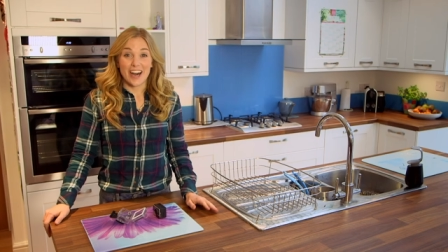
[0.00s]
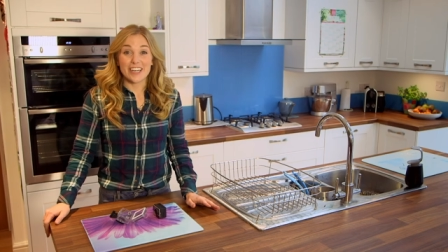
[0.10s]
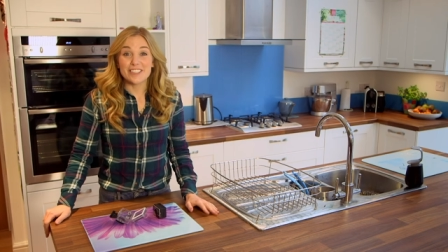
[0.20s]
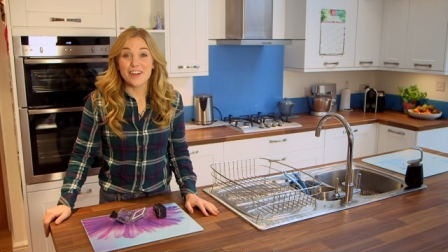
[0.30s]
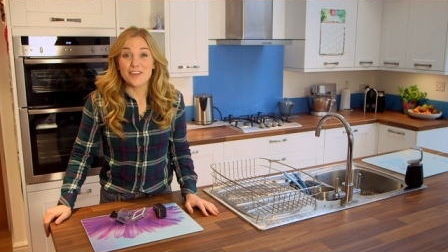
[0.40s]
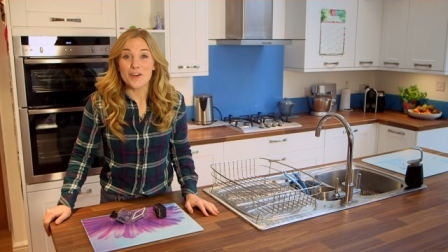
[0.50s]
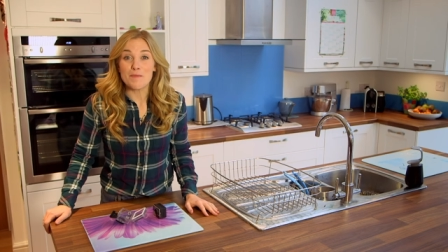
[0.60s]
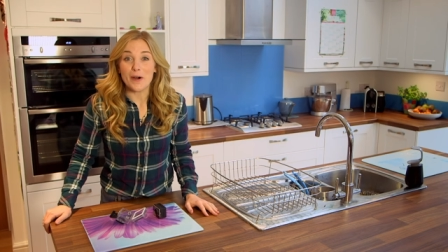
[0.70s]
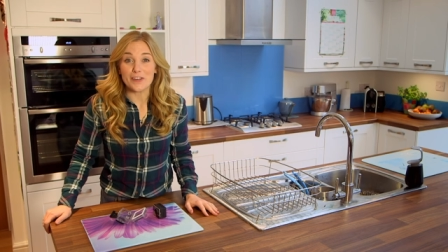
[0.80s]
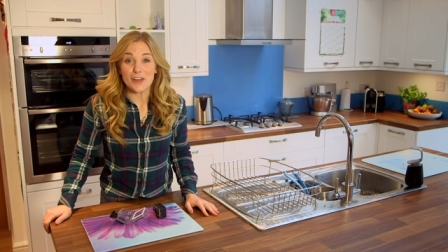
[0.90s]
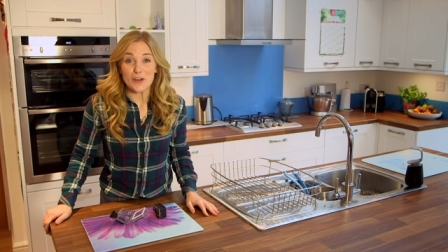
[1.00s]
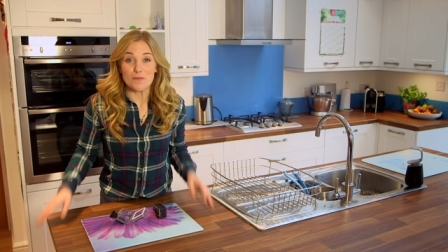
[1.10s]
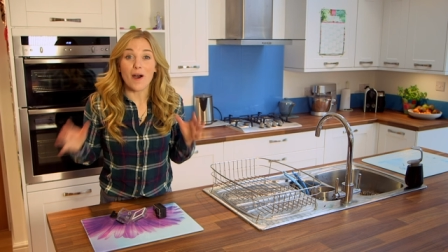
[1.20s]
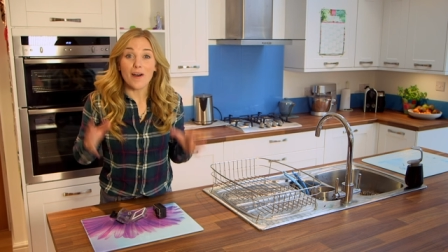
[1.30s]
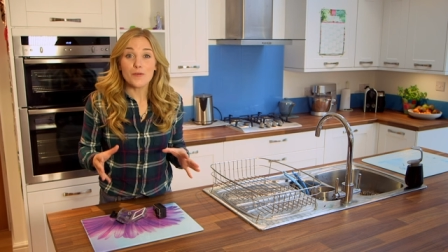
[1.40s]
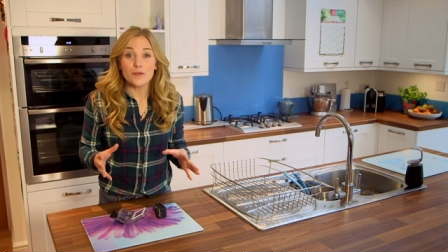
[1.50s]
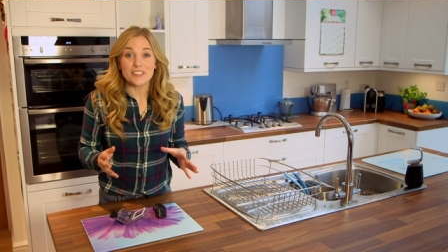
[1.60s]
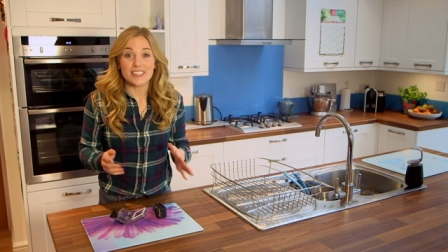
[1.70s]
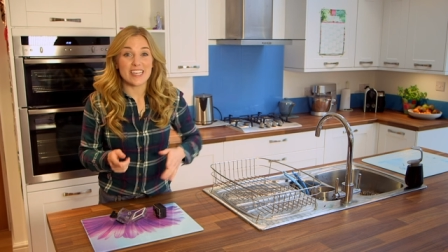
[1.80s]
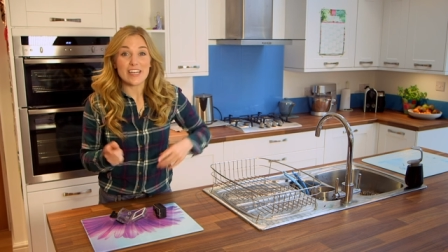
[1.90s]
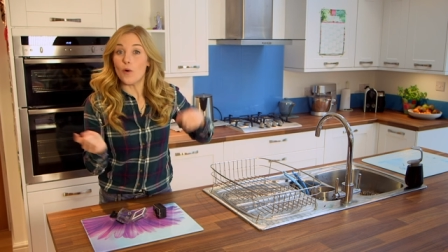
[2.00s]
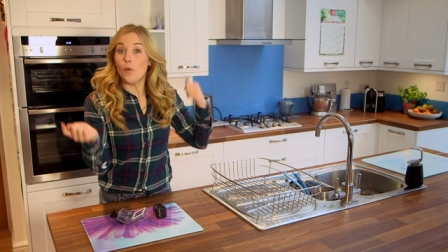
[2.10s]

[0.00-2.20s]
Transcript: I don't know about you, but I want to see